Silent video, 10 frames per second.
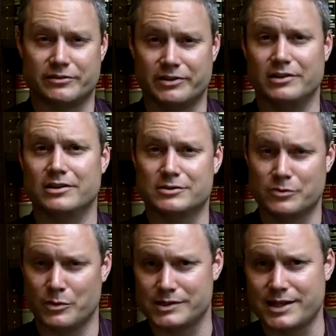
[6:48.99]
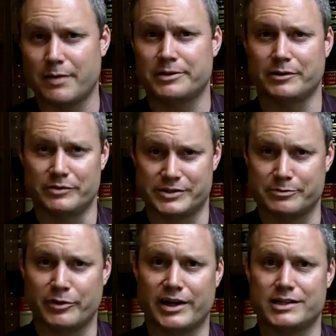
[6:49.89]
If you look at what's happening with
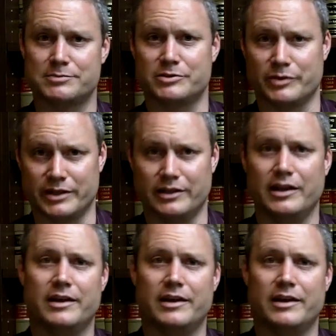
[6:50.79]
spreads between